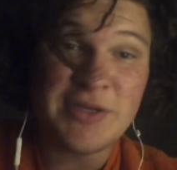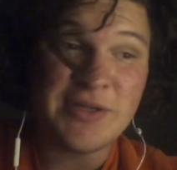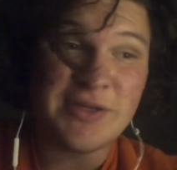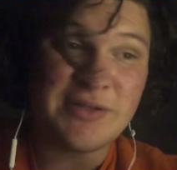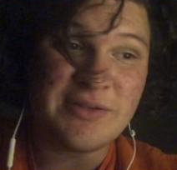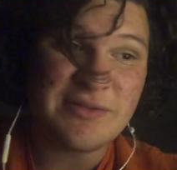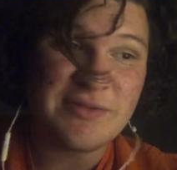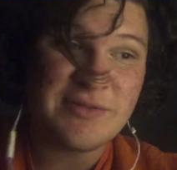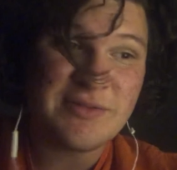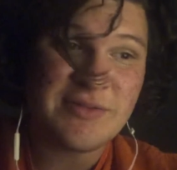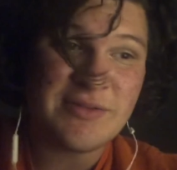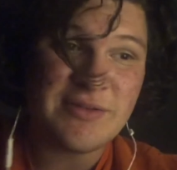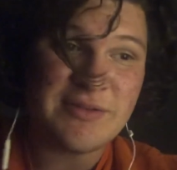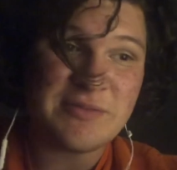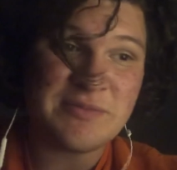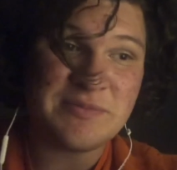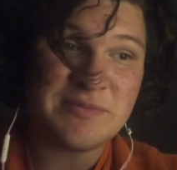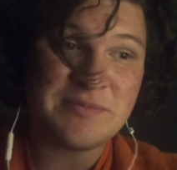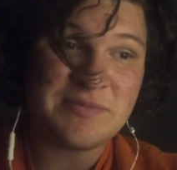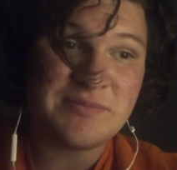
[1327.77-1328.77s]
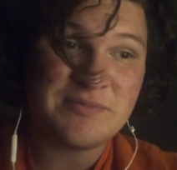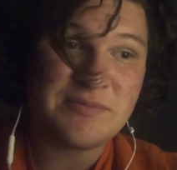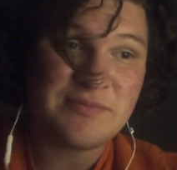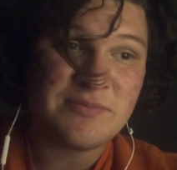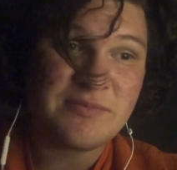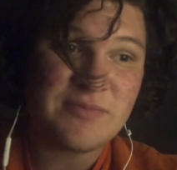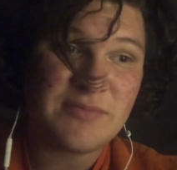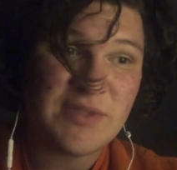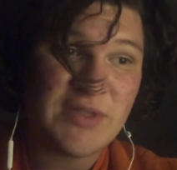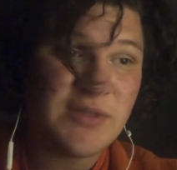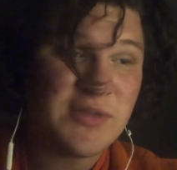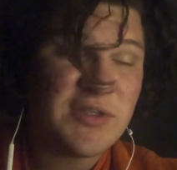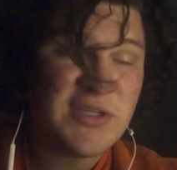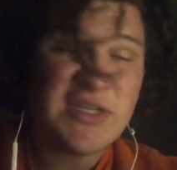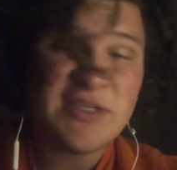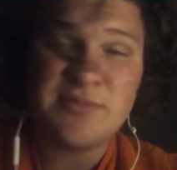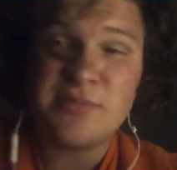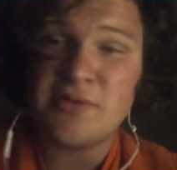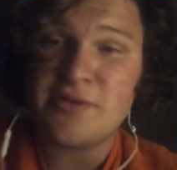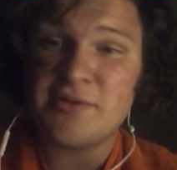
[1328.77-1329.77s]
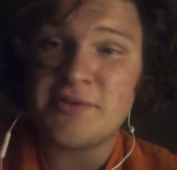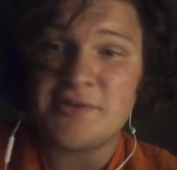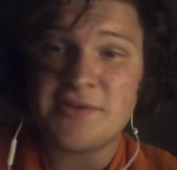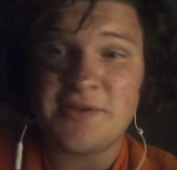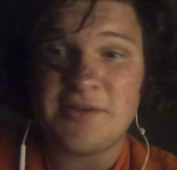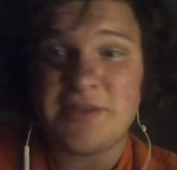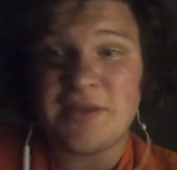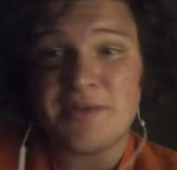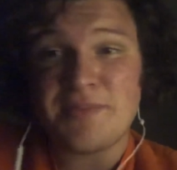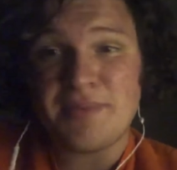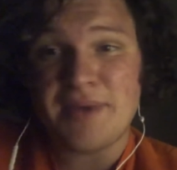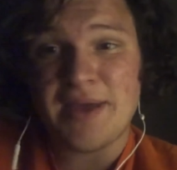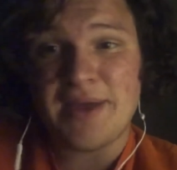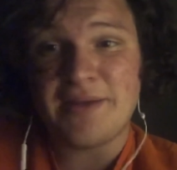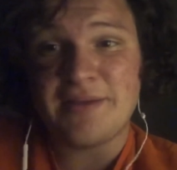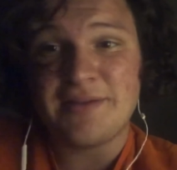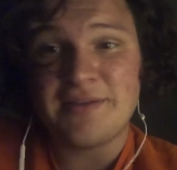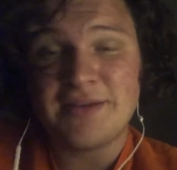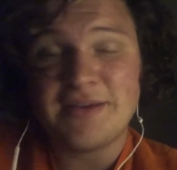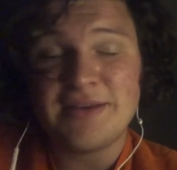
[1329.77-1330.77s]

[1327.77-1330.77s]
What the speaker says: good. Their cheeseburgers aren't that bad.